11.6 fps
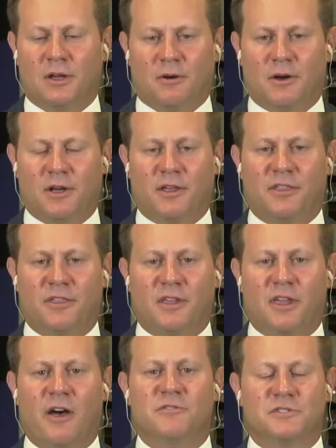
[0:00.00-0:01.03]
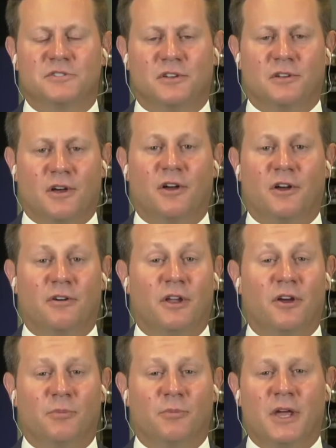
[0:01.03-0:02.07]
Well, I think Calvin's a hungry
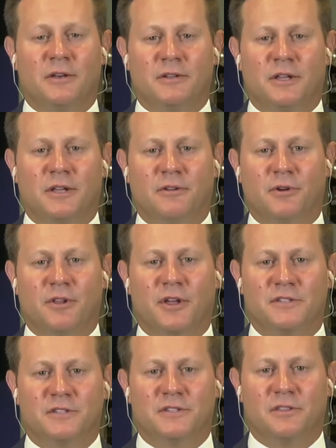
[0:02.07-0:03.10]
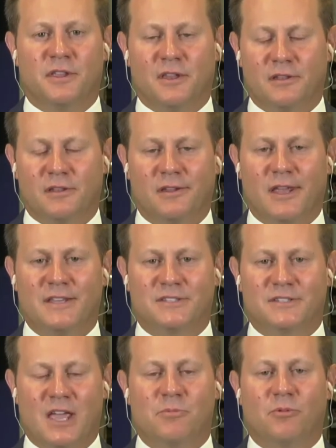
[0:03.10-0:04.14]
young man. He realized that he
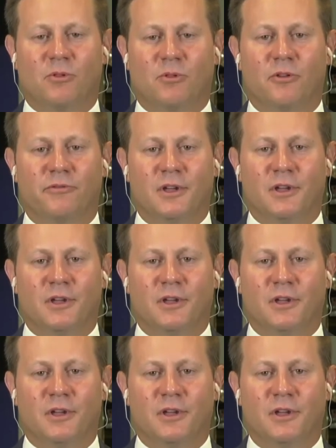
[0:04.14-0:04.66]
is capable of